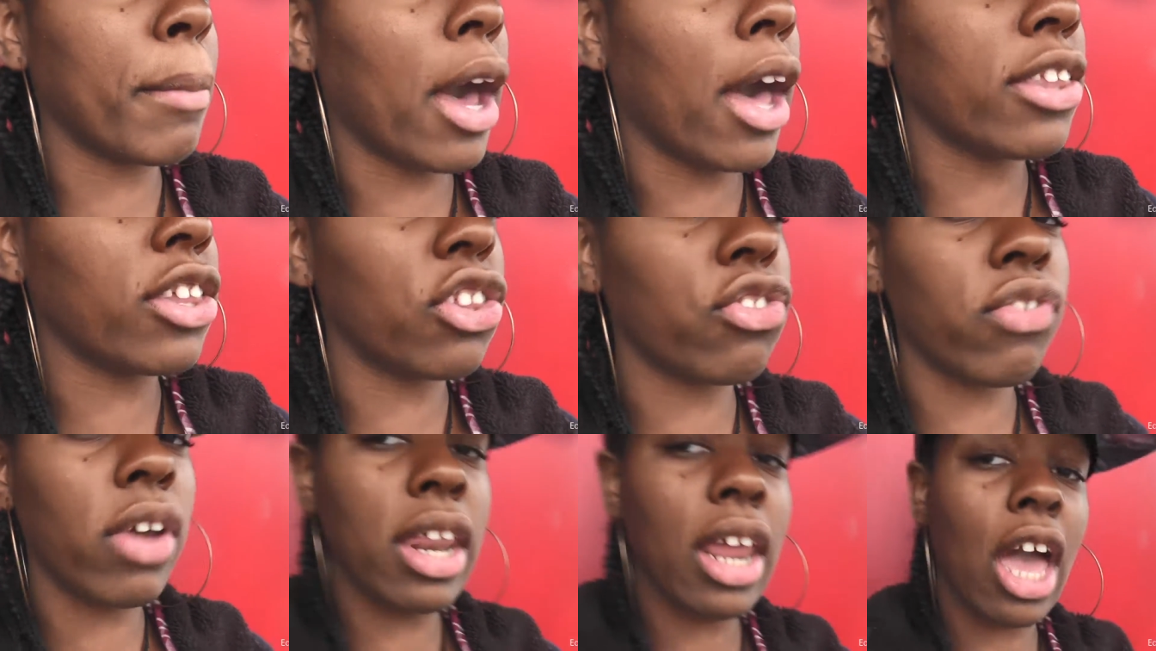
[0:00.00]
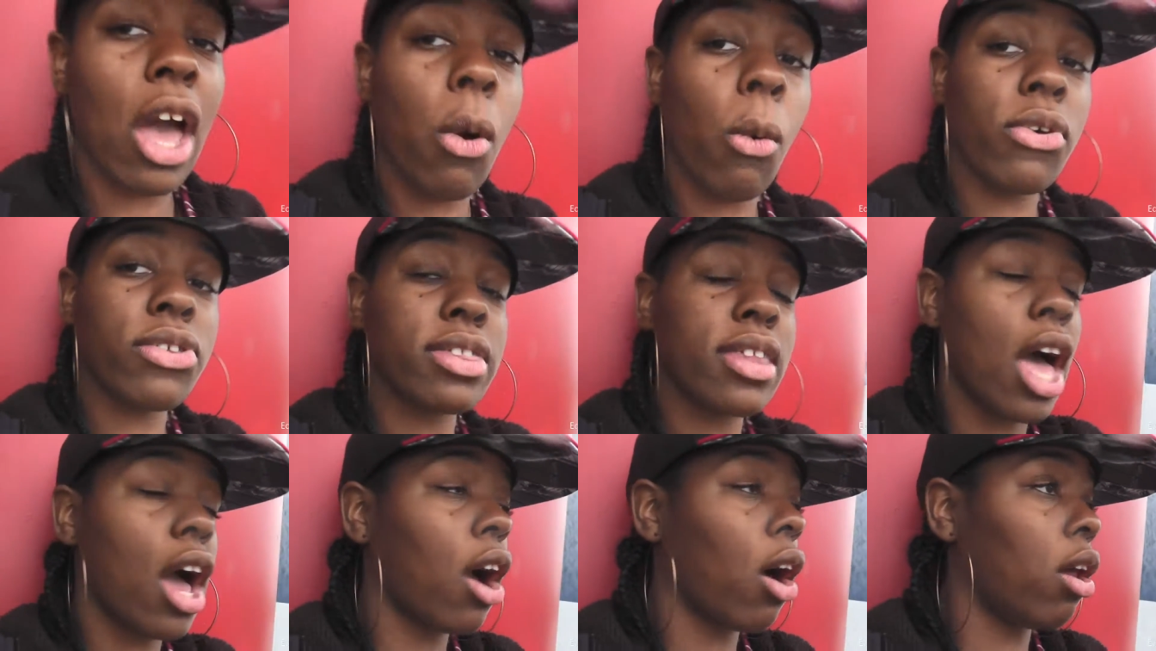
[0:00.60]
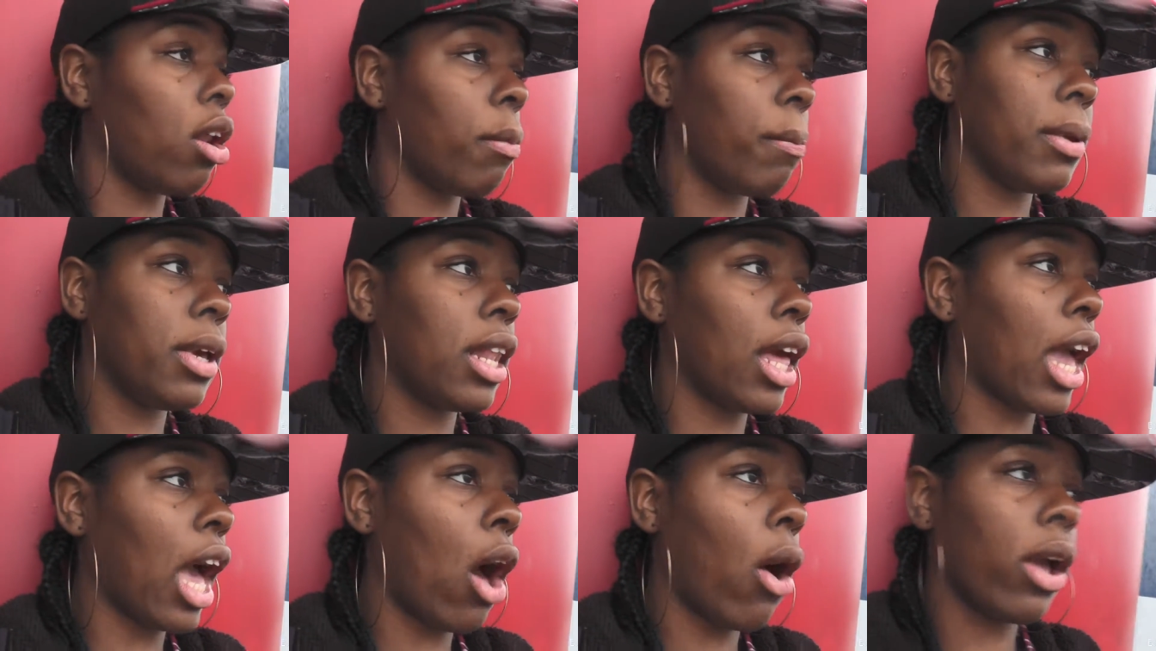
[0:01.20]
Because it's raining, I was not gonna
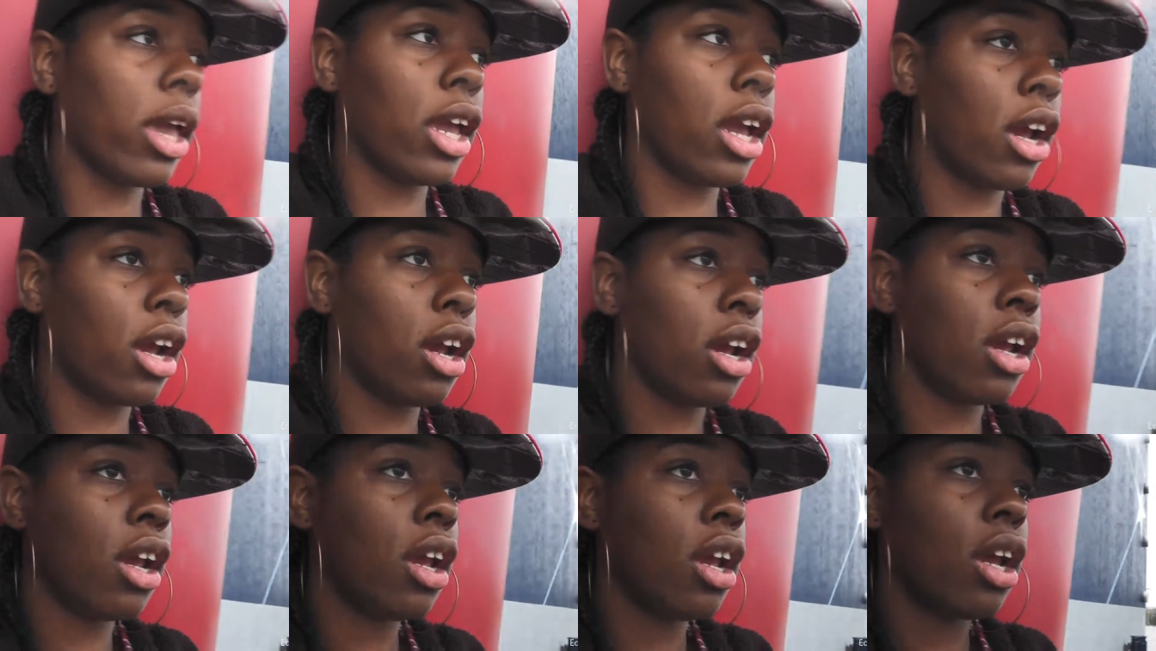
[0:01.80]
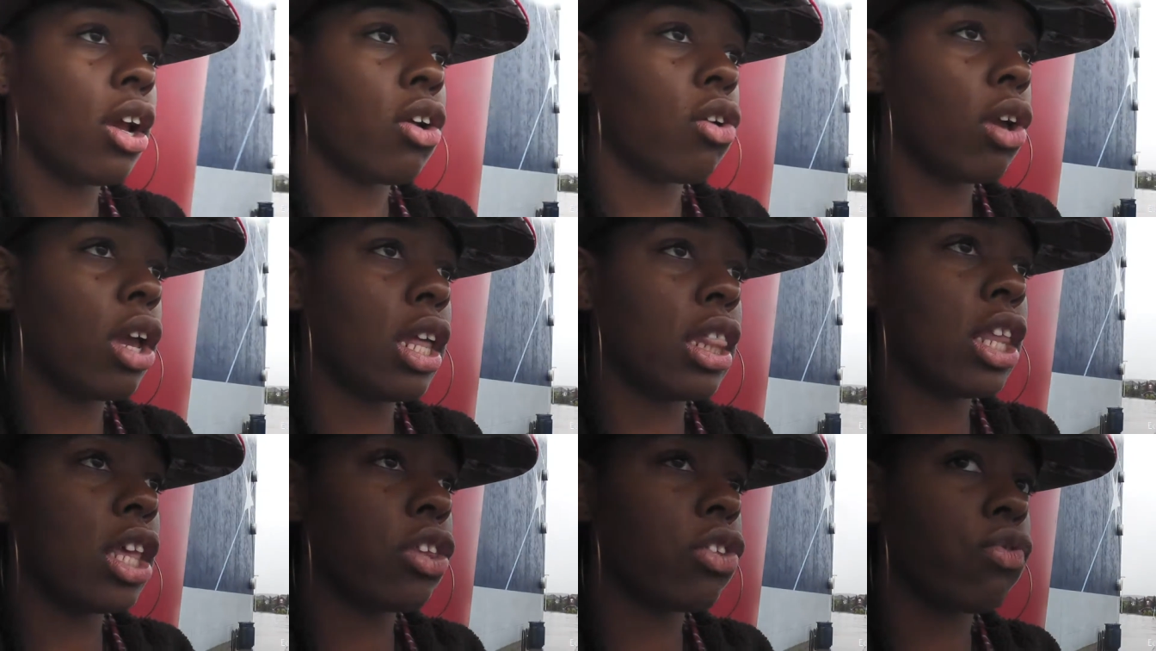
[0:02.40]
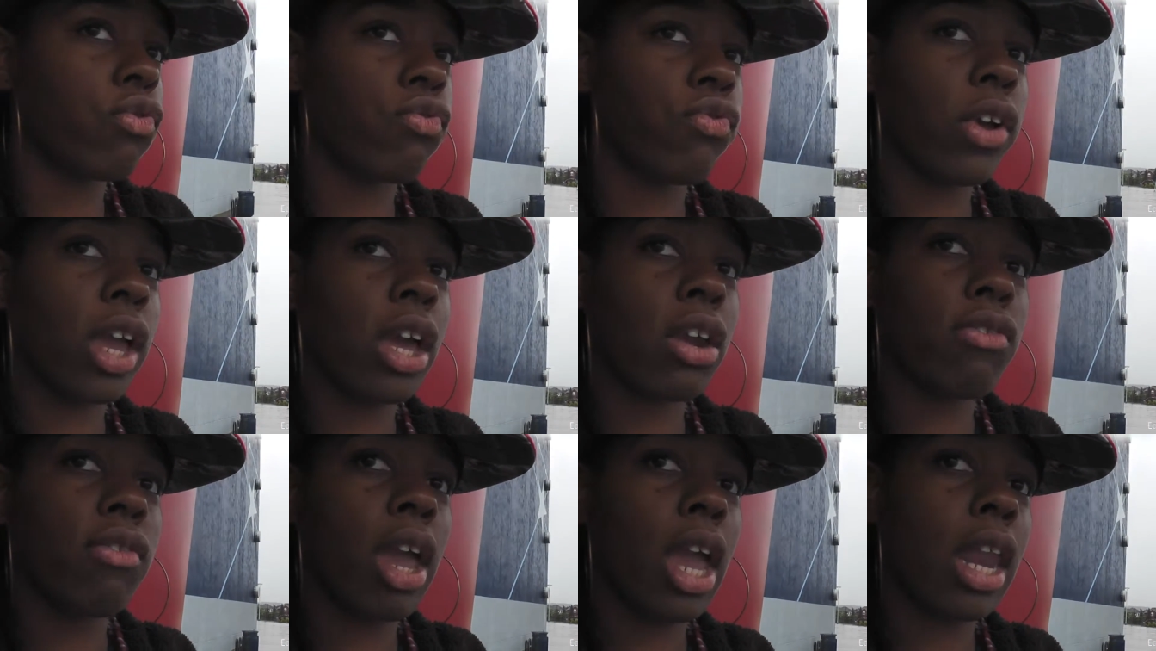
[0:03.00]
be like out here in this
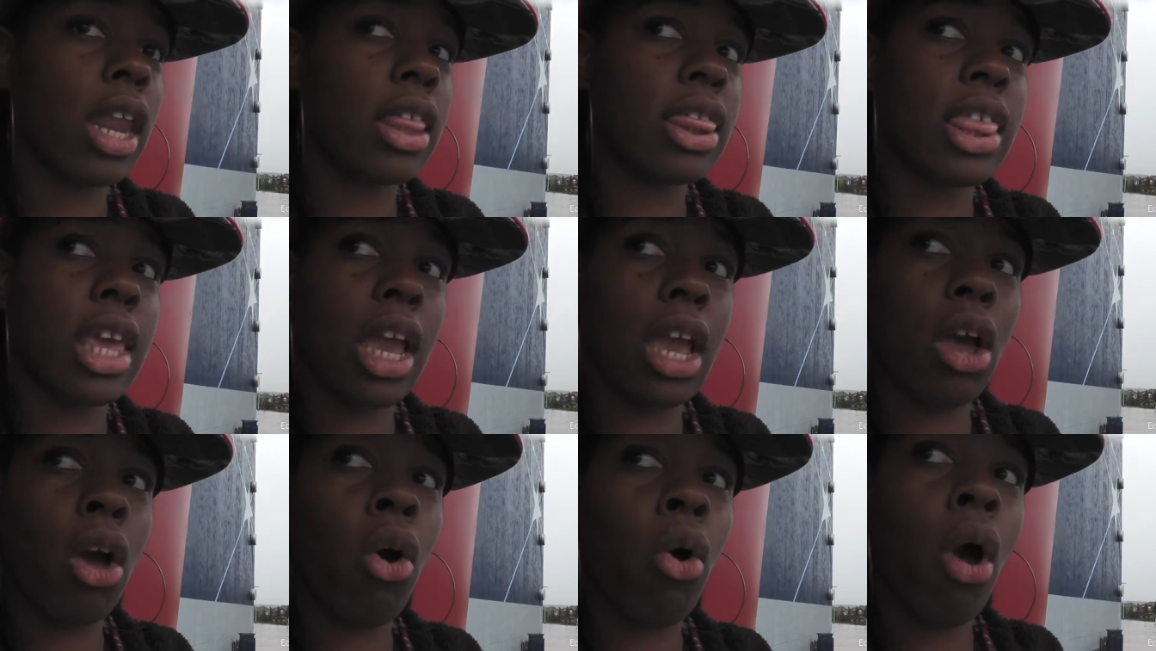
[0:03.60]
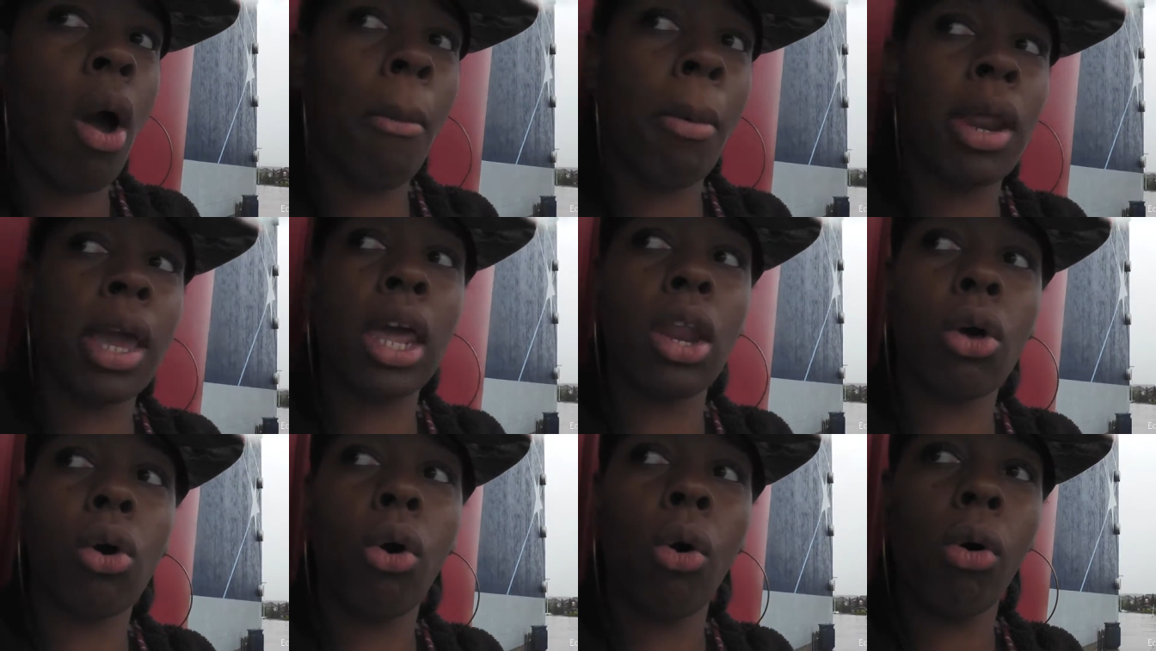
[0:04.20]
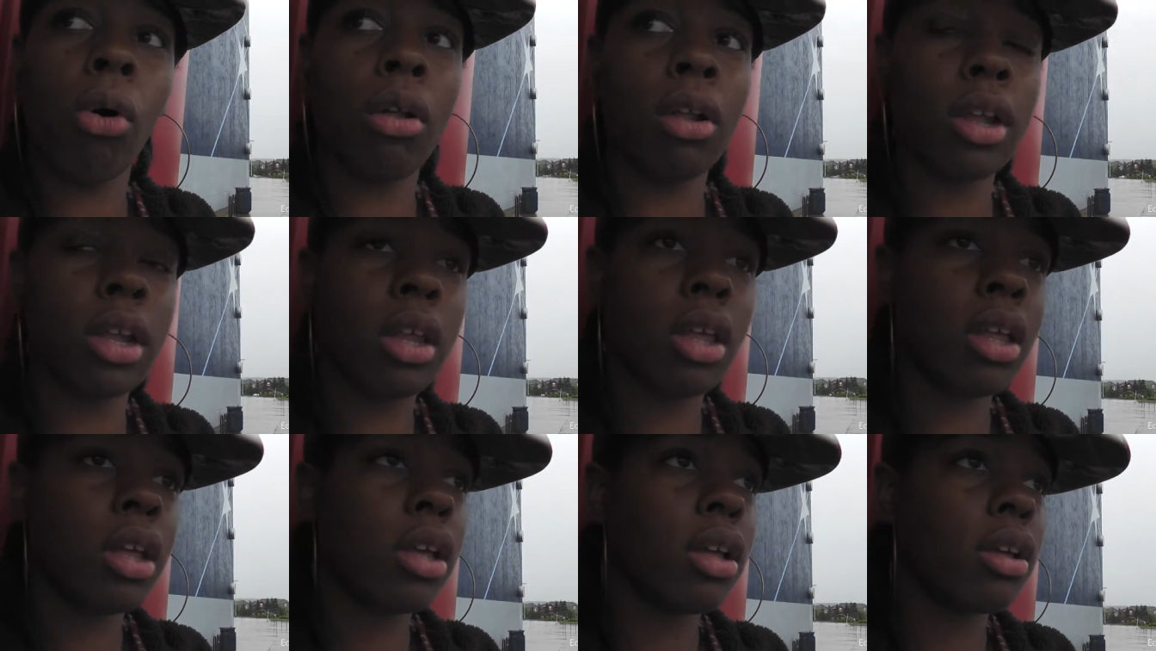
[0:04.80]
freaking rain and thinking, oh, I'm gonna get a
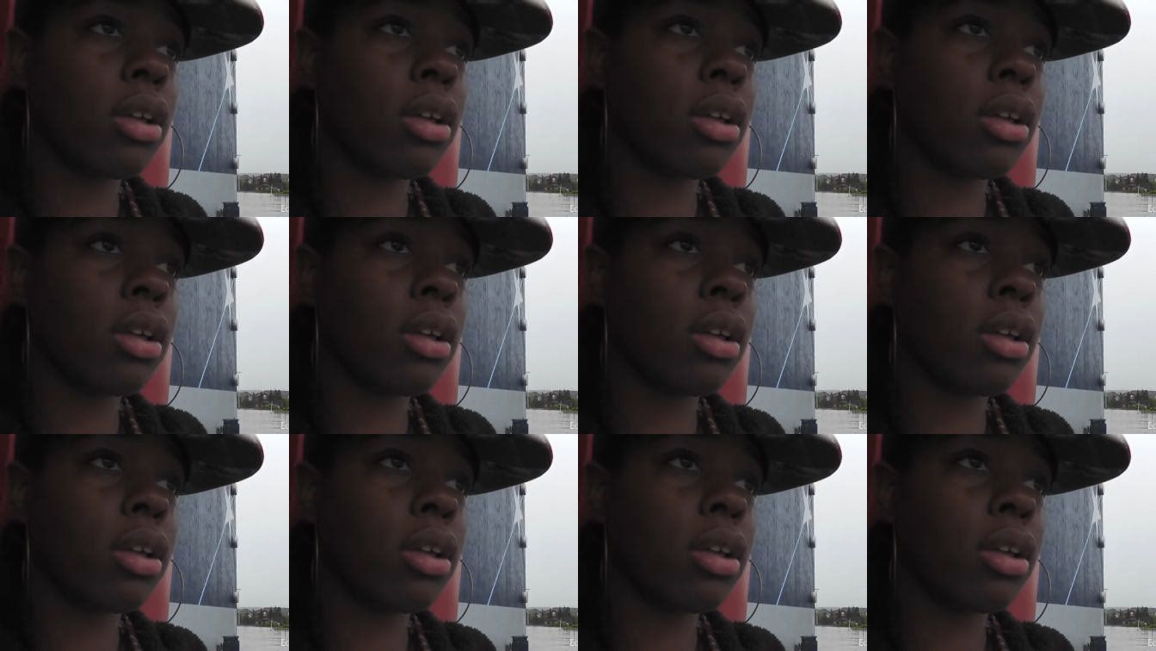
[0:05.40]
cold.